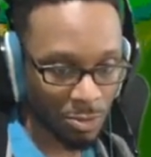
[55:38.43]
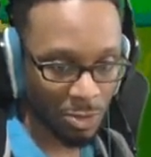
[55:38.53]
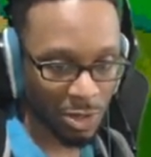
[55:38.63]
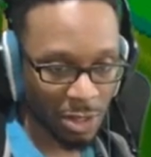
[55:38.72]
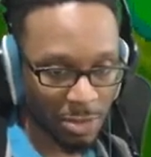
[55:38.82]

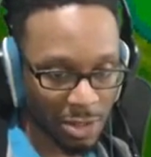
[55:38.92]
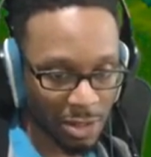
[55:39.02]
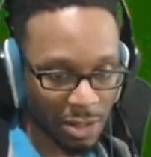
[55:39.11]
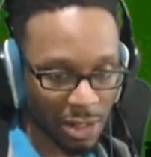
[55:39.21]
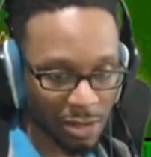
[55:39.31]
Yep, it did
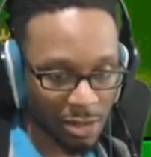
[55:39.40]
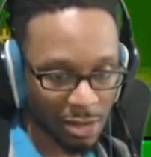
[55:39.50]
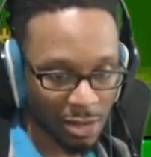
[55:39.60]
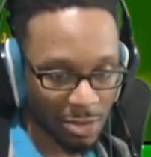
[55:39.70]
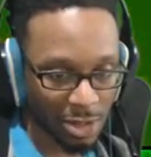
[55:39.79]
it last. The
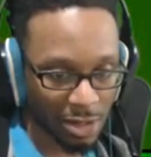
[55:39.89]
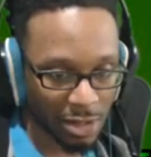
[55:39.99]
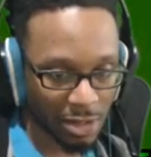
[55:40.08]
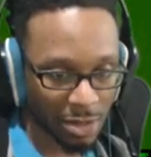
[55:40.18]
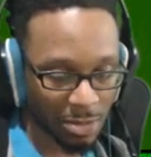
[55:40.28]
same thing
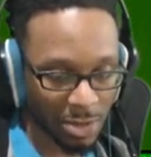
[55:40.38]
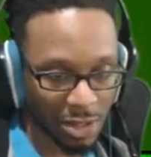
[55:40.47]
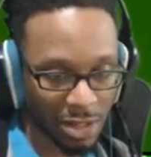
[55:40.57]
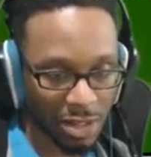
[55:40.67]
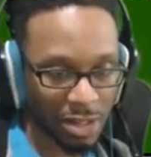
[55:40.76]
last time. But
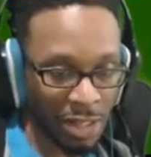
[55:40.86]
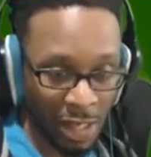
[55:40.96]
then...